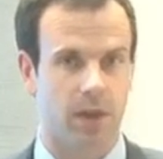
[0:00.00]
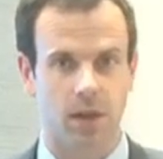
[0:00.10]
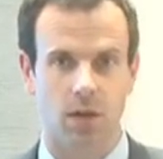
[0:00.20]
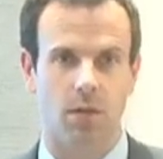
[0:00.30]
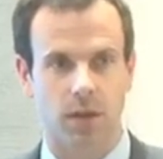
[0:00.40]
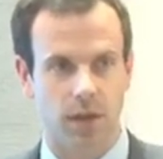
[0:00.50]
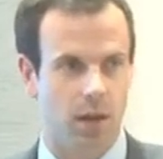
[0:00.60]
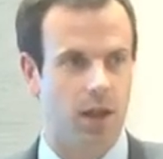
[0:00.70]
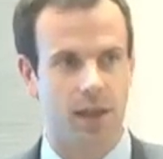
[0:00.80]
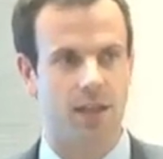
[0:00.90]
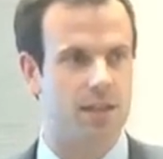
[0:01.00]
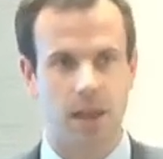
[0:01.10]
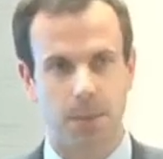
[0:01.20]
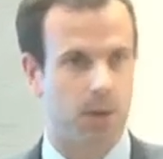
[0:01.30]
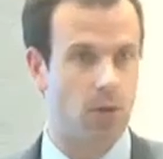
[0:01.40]
in a lot of cases,
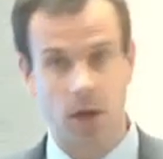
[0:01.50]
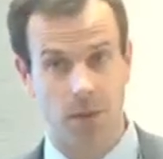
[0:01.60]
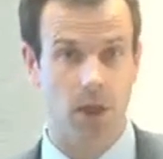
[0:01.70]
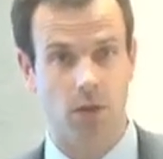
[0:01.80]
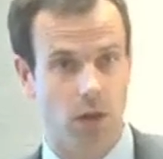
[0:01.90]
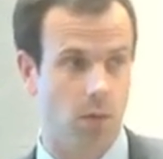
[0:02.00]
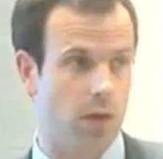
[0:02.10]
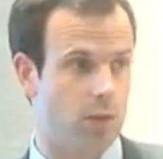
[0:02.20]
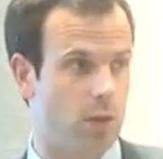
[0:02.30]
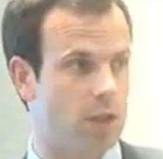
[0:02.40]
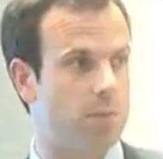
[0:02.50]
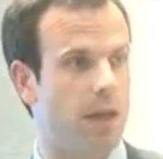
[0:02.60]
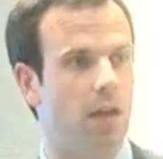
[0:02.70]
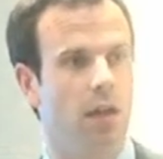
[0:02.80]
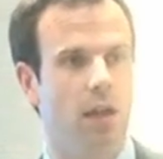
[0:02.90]
a priori, we don't know which one's
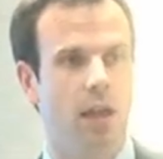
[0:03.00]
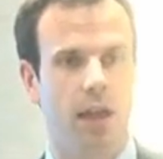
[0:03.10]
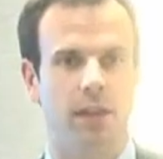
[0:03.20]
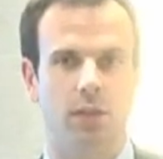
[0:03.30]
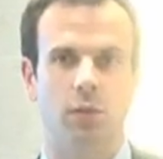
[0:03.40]
better, and